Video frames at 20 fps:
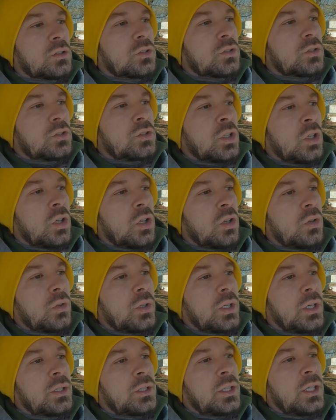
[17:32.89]
So,
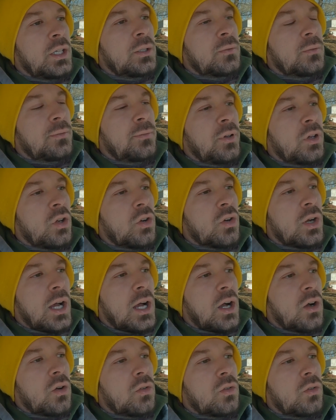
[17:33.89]
and then figure
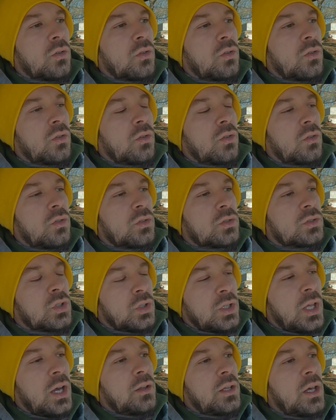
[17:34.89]
out, so
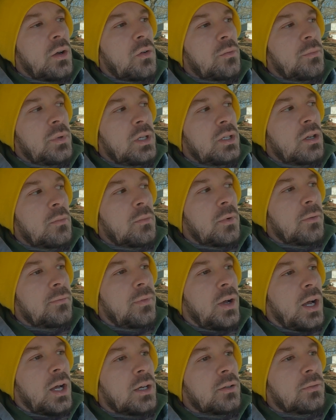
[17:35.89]
that would be number
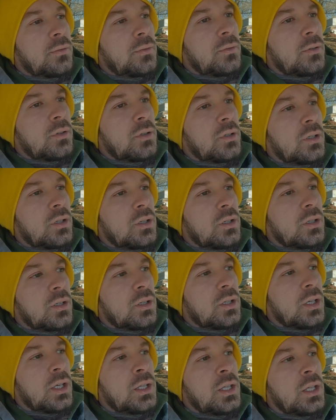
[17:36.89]
5.
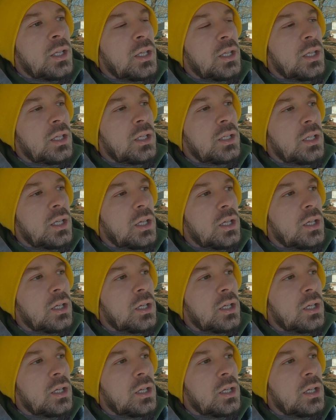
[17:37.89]
And then